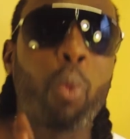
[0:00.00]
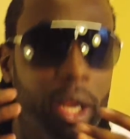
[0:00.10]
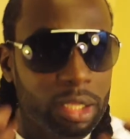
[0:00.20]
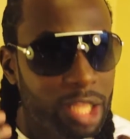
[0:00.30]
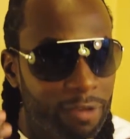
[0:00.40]

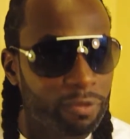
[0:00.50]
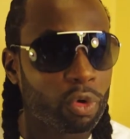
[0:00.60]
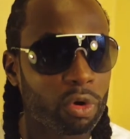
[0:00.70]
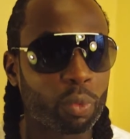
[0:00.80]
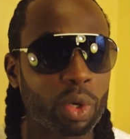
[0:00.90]

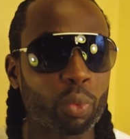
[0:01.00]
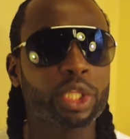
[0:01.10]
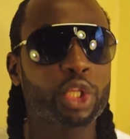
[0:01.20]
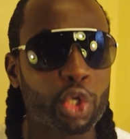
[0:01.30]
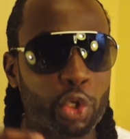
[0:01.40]

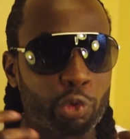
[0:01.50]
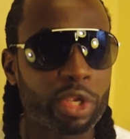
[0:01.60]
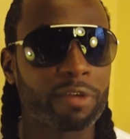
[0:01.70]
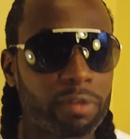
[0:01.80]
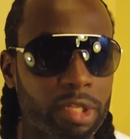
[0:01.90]
what
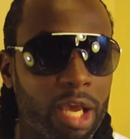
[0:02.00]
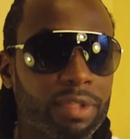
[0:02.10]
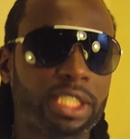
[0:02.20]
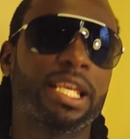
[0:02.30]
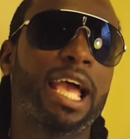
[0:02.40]
degree of
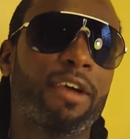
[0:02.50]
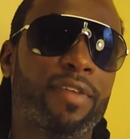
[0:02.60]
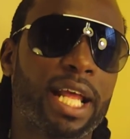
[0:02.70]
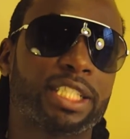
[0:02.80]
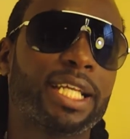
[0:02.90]
love does she
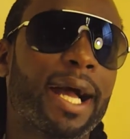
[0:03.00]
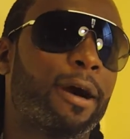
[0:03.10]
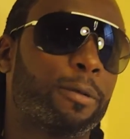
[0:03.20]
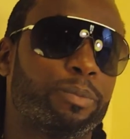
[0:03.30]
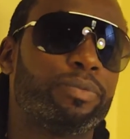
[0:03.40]
have for that child?